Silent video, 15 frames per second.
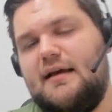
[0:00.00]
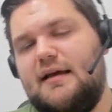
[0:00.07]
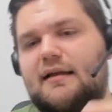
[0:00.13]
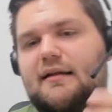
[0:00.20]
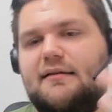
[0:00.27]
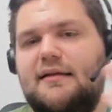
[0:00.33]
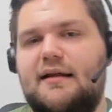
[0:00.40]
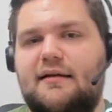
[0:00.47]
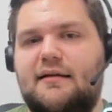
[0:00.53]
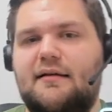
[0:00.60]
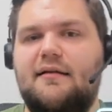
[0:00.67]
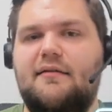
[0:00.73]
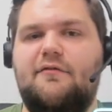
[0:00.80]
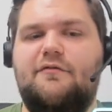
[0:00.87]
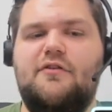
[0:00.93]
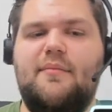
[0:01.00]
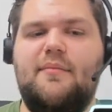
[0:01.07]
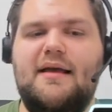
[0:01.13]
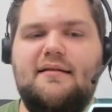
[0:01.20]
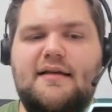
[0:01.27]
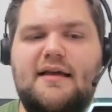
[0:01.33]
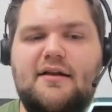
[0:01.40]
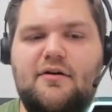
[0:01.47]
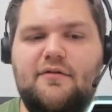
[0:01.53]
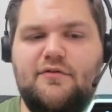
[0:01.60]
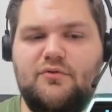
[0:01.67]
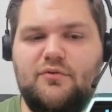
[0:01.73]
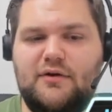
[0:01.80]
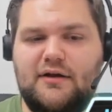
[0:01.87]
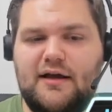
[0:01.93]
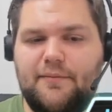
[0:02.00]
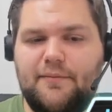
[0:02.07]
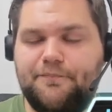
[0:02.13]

and then from ace 8 offsuit again.